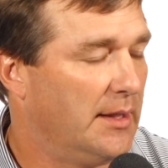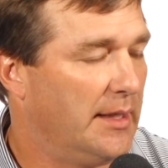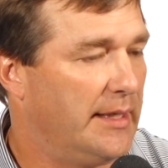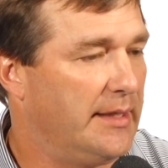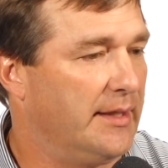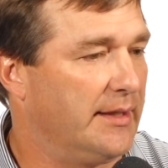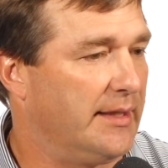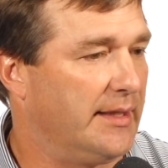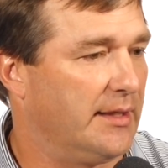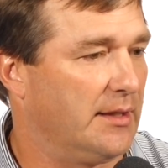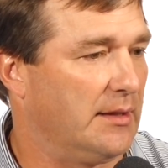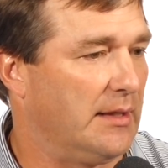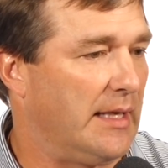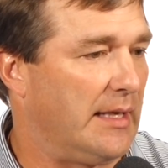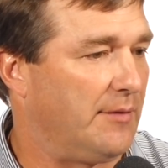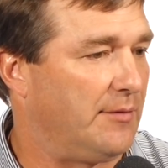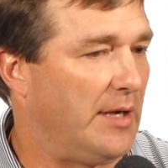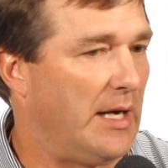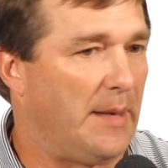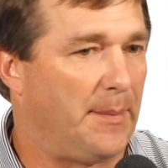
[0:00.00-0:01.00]
He didn't get a
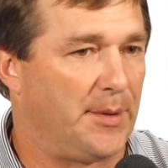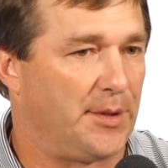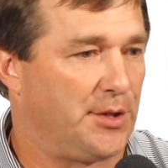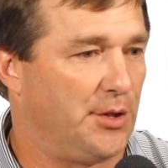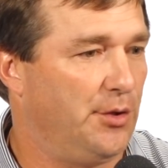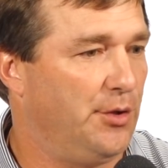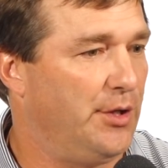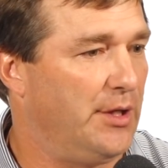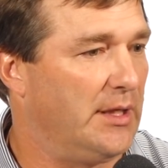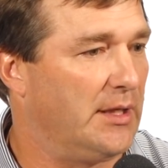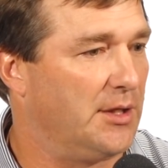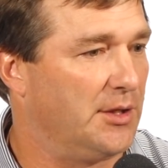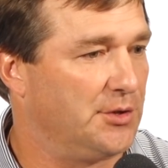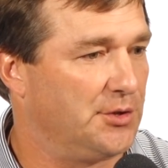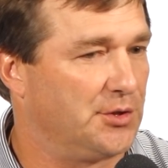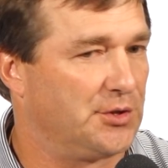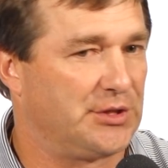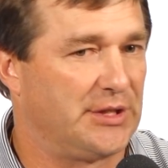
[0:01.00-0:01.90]
lot of opportunity because your